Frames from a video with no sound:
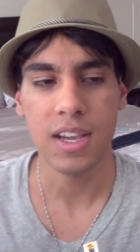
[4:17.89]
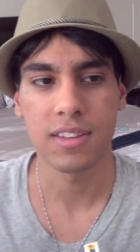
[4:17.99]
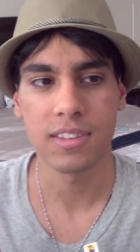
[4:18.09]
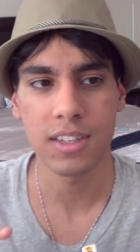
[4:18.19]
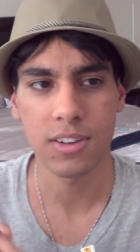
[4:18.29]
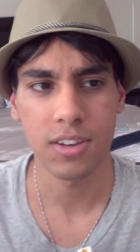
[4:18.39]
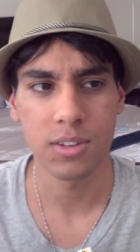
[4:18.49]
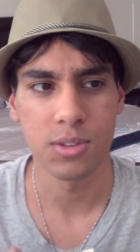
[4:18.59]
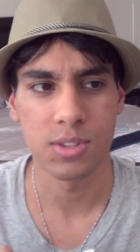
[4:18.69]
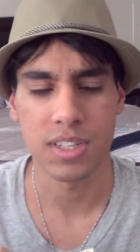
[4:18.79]
I think her
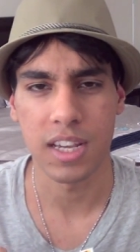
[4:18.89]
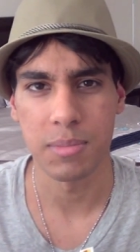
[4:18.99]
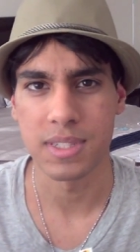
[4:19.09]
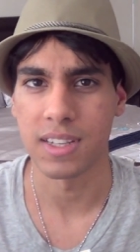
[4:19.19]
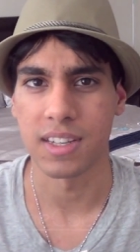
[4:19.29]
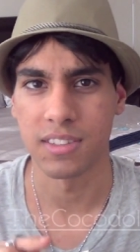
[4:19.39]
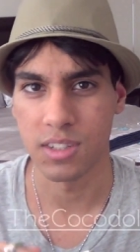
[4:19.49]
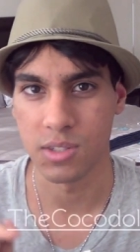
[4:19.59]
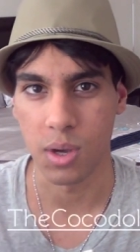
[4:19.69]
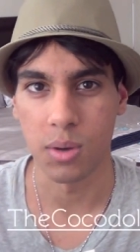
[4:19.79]
username is like
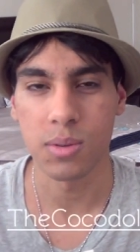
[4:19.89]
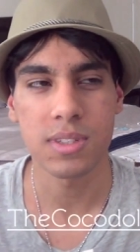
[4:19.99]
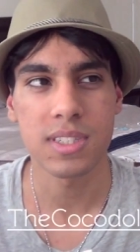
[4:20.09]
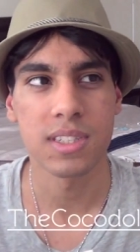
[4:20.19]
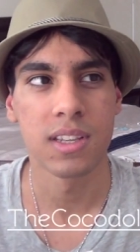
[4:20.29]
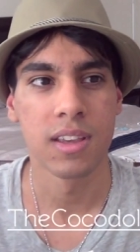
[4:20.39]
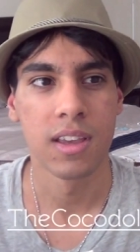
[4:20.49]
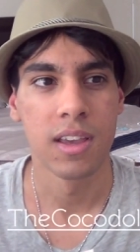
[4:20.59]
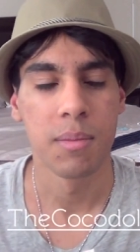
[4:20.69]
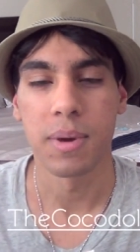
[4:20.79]
the Dolls
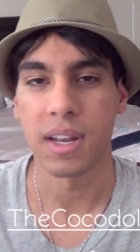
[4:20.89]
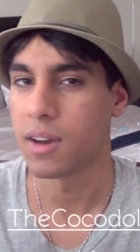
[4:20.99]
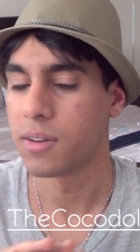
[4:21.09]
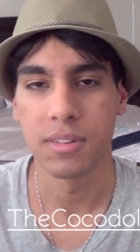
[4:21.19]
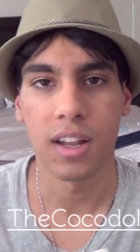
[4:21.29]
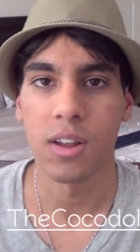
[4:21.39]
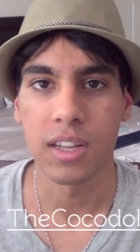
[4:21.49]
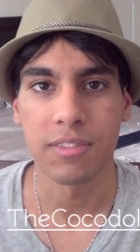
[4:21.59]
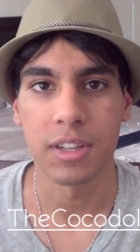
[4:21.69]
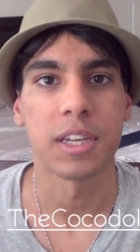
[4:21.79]
but I'll,
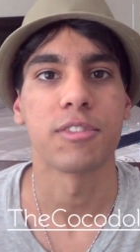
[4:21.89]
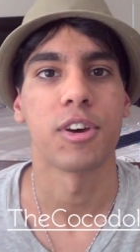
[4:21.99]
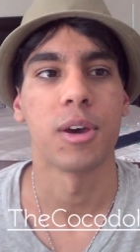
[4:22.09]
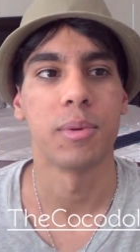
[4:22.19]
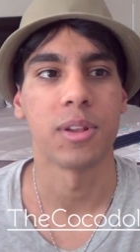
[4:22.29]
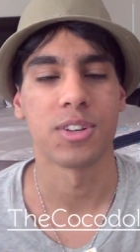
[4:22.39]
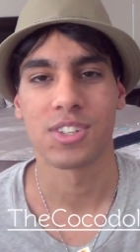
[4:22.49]
I'll leave a link for her below.